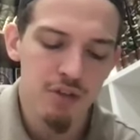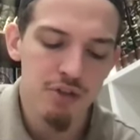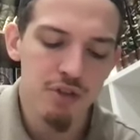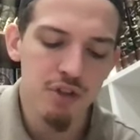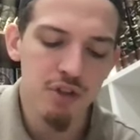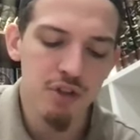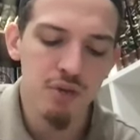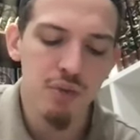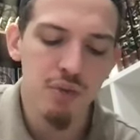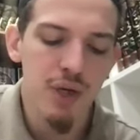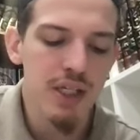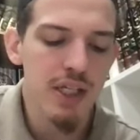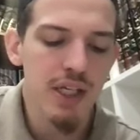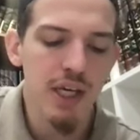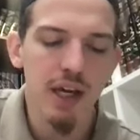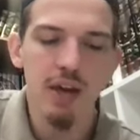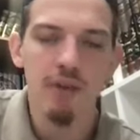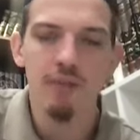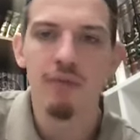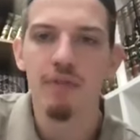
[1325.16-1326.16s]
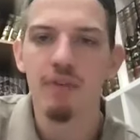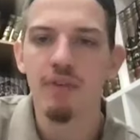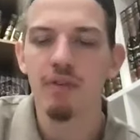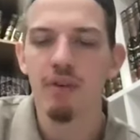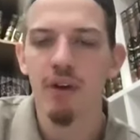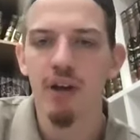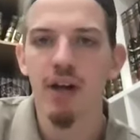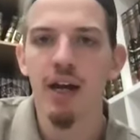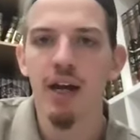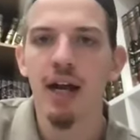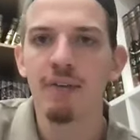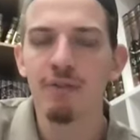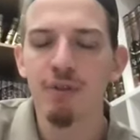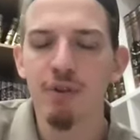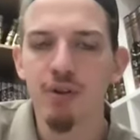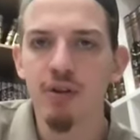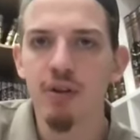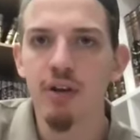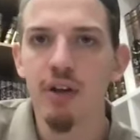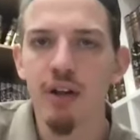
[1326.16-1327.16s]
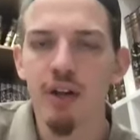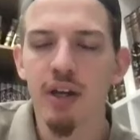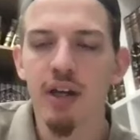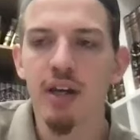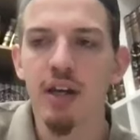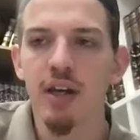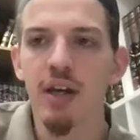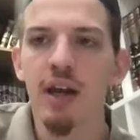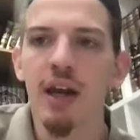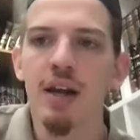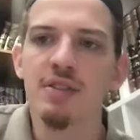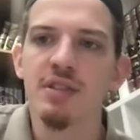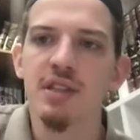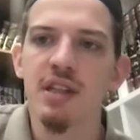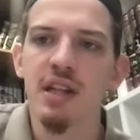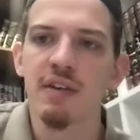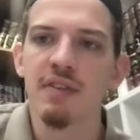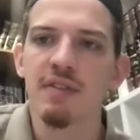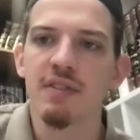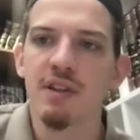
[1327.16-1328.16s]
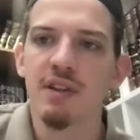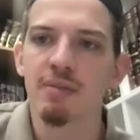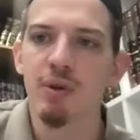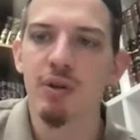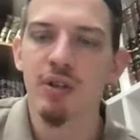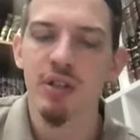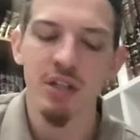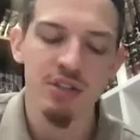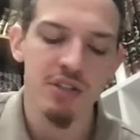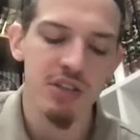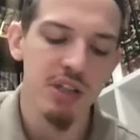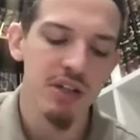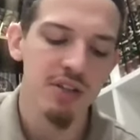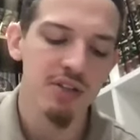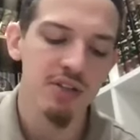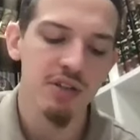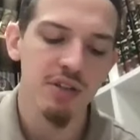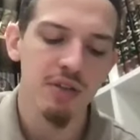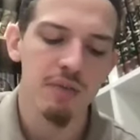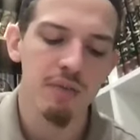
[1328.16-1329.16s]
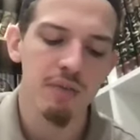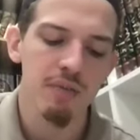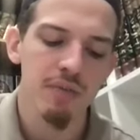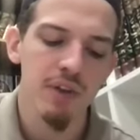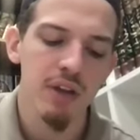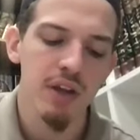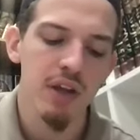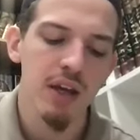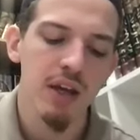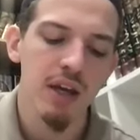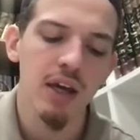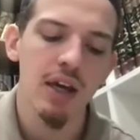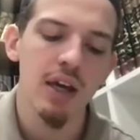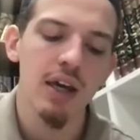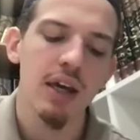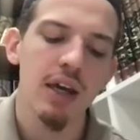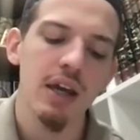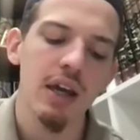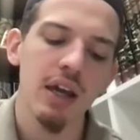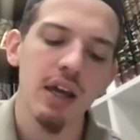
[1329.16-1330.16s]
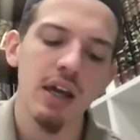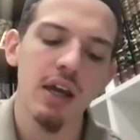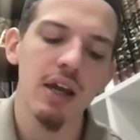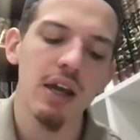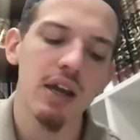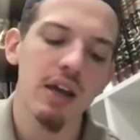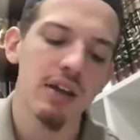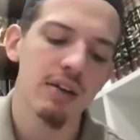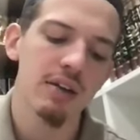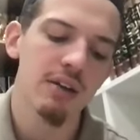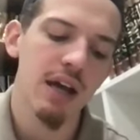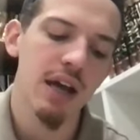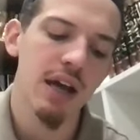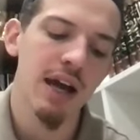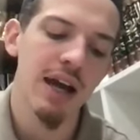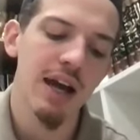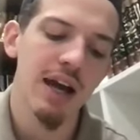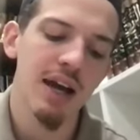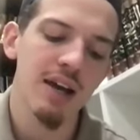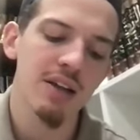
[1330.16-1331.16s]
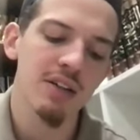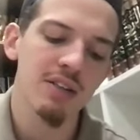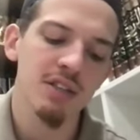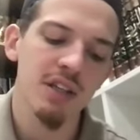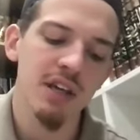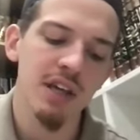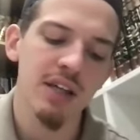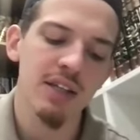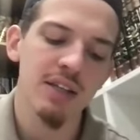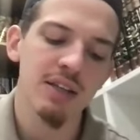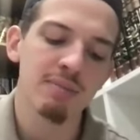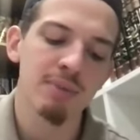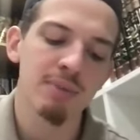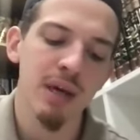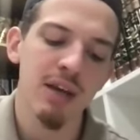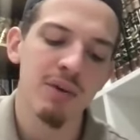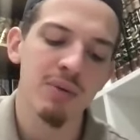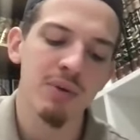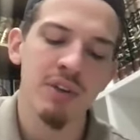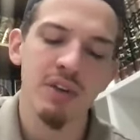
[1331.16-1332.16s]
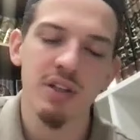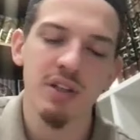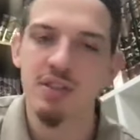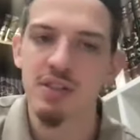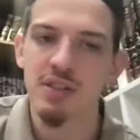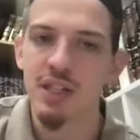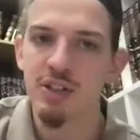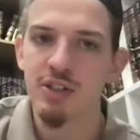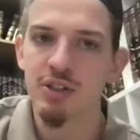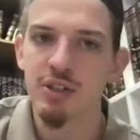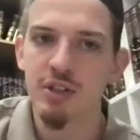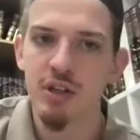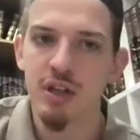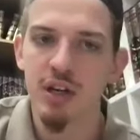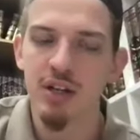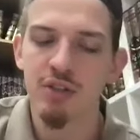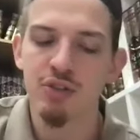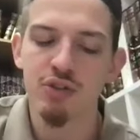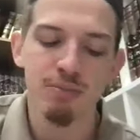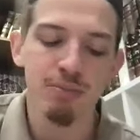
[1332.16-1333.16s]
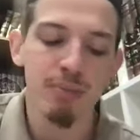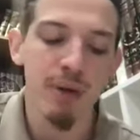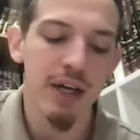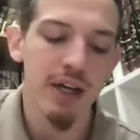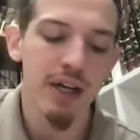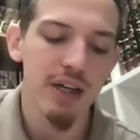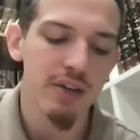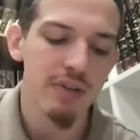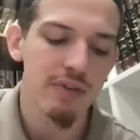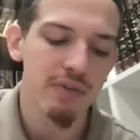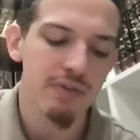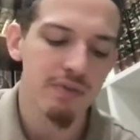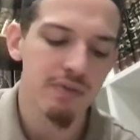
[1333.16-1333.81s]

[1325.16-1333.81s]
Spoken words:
So one day, right after he has left the Mu'tazilas, he has a debate with his teacher Al-Jubba'i.